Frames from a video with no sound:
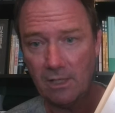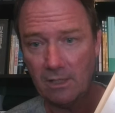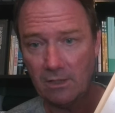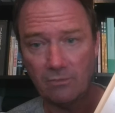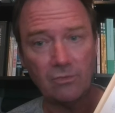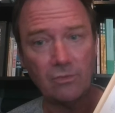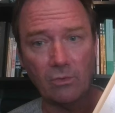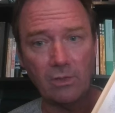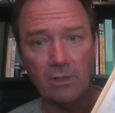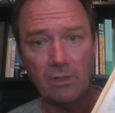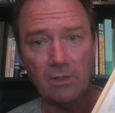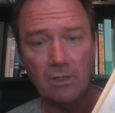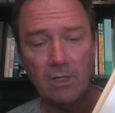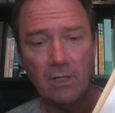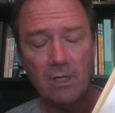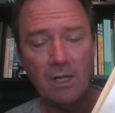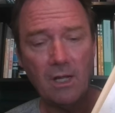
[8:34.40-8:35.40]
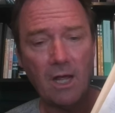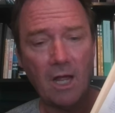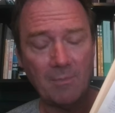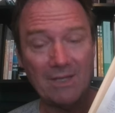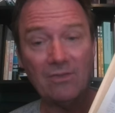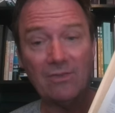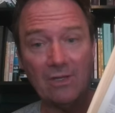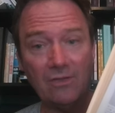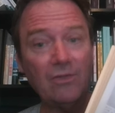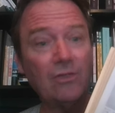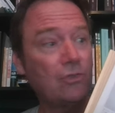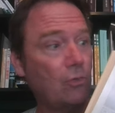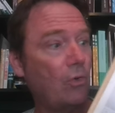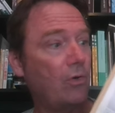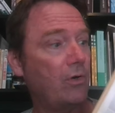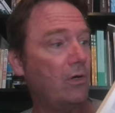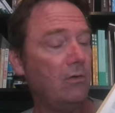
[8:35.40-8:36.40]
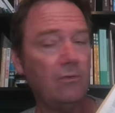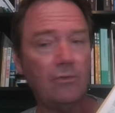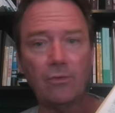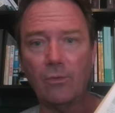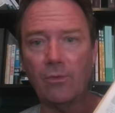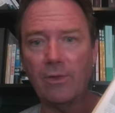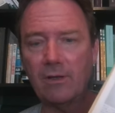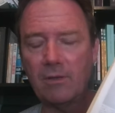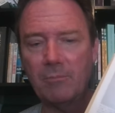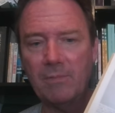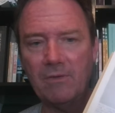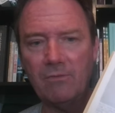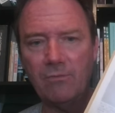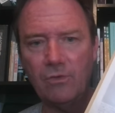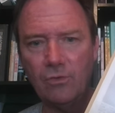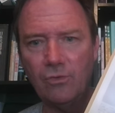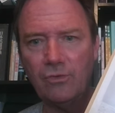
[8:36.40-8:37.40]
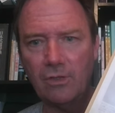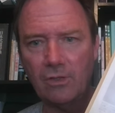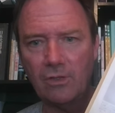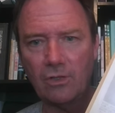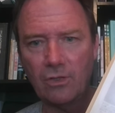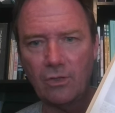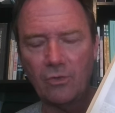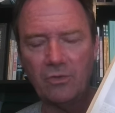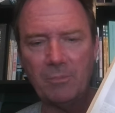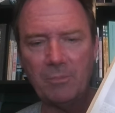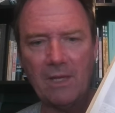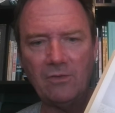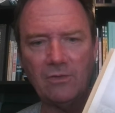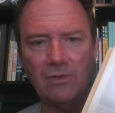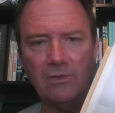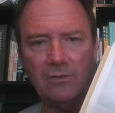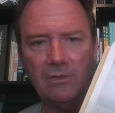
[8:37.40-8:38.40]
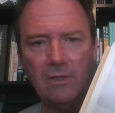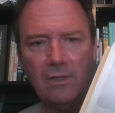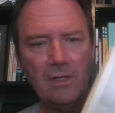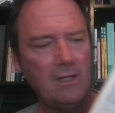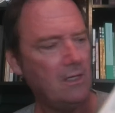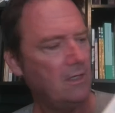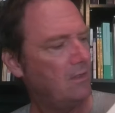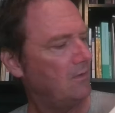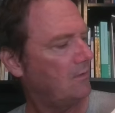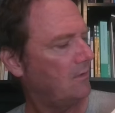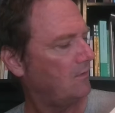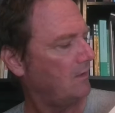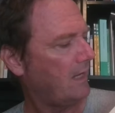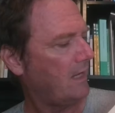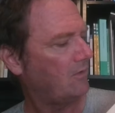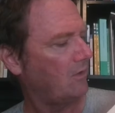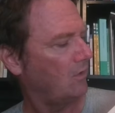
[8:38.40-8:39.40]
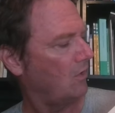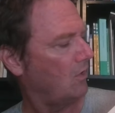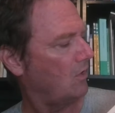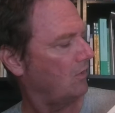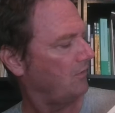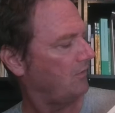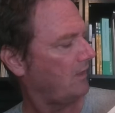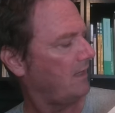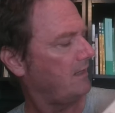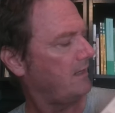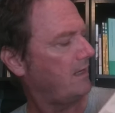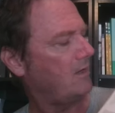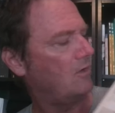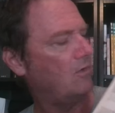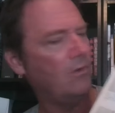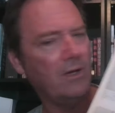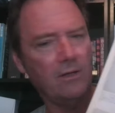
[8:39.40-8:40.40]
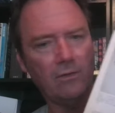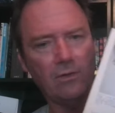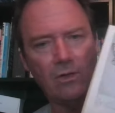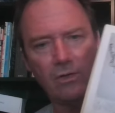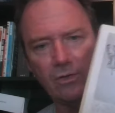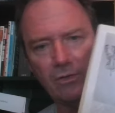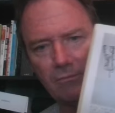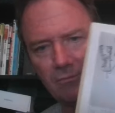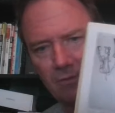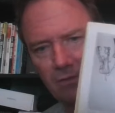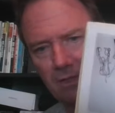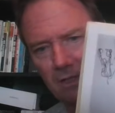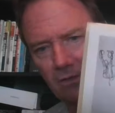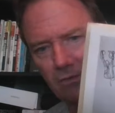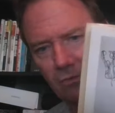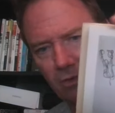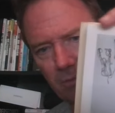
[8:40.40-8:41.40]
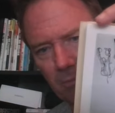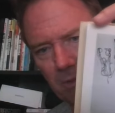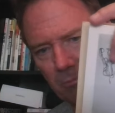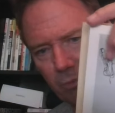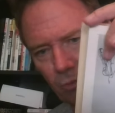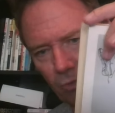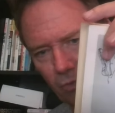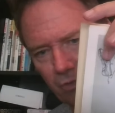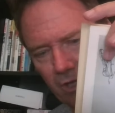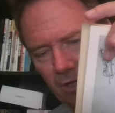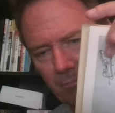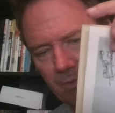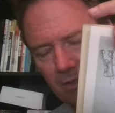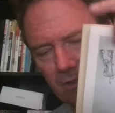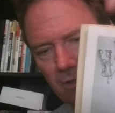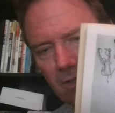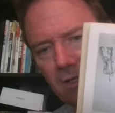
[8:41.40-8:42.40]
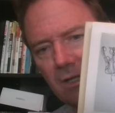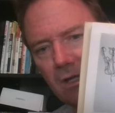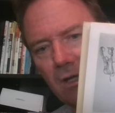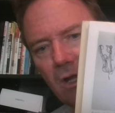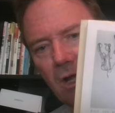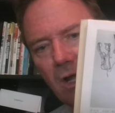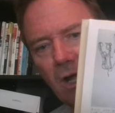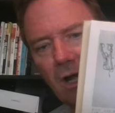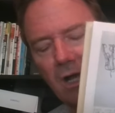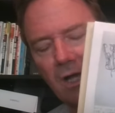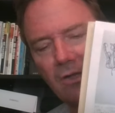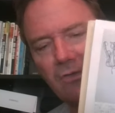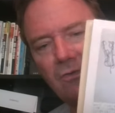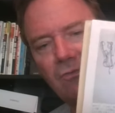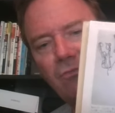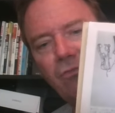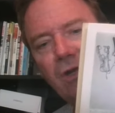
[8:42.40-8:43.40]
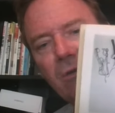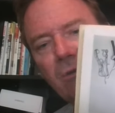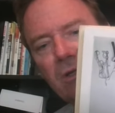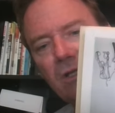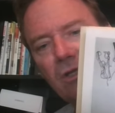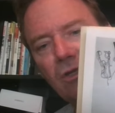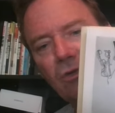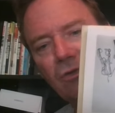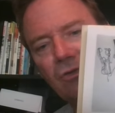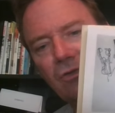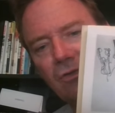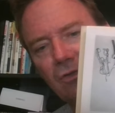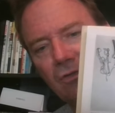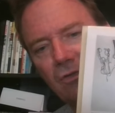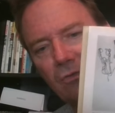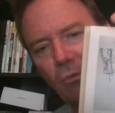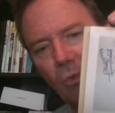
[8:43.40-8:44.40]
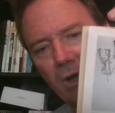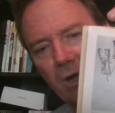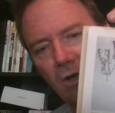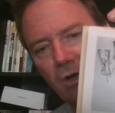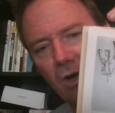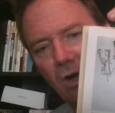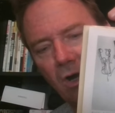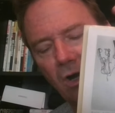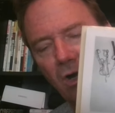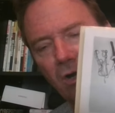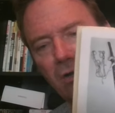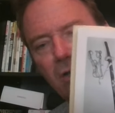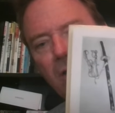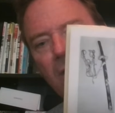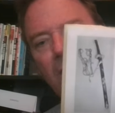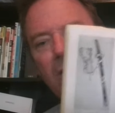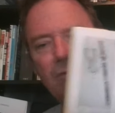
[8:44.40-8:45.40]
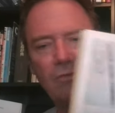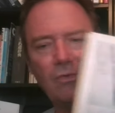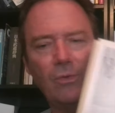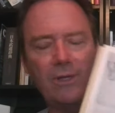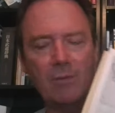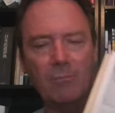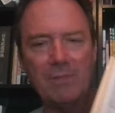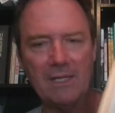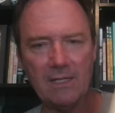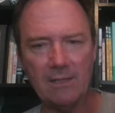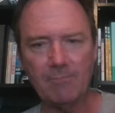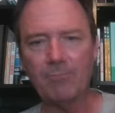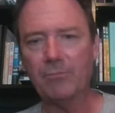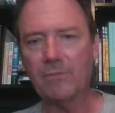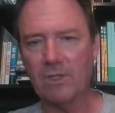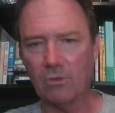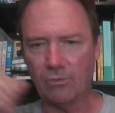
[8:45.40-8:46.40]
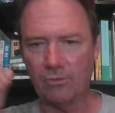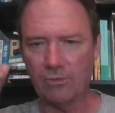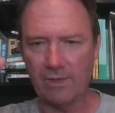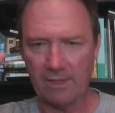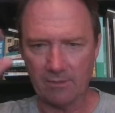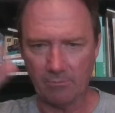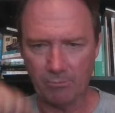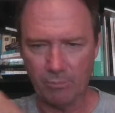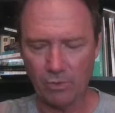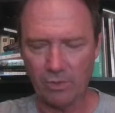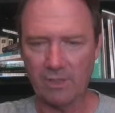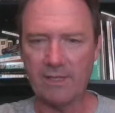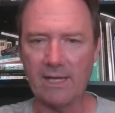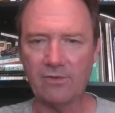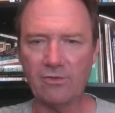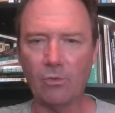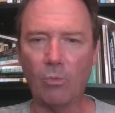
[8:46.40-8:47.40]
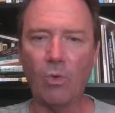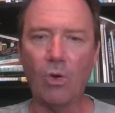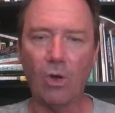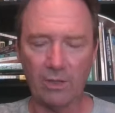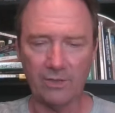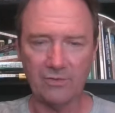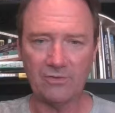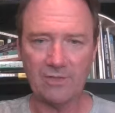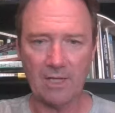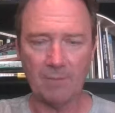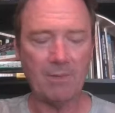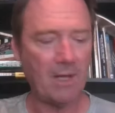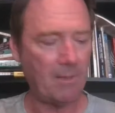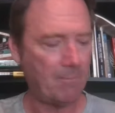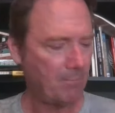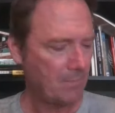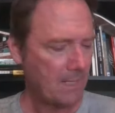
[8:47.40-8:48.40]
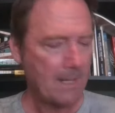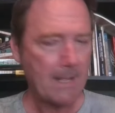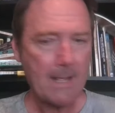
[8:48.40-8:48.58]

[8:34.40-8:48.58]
End of story. I mean, it says it's shorter so that it can be used in enclosed spaces. It says it has a long saigeo, a long thing, so it can be pulled up, and is frequently used as a square guard, so it could be, they could put it against a wall and step up.